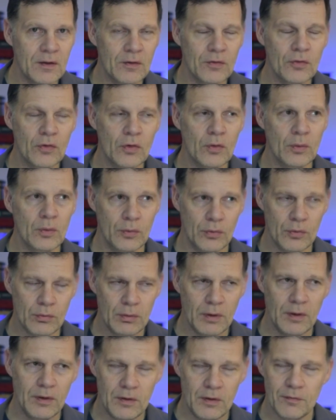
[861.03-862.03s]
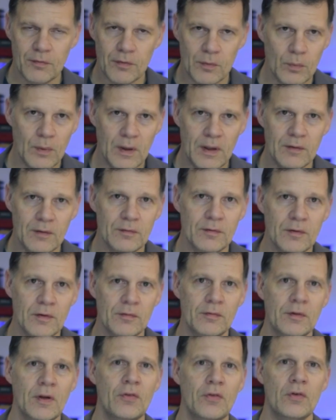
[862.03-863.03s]
And so it was a really different way of
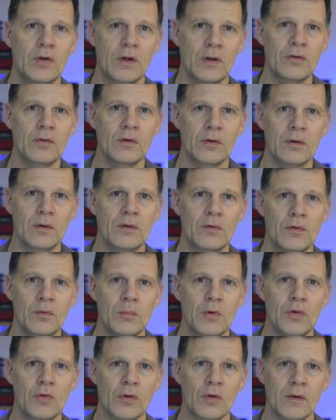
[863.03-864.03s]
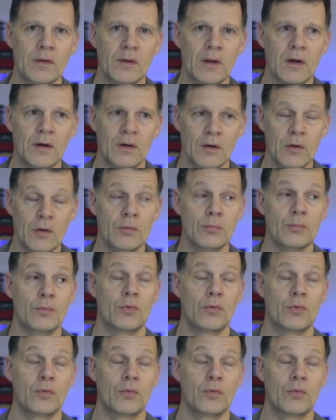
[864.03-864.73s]
listening to music that I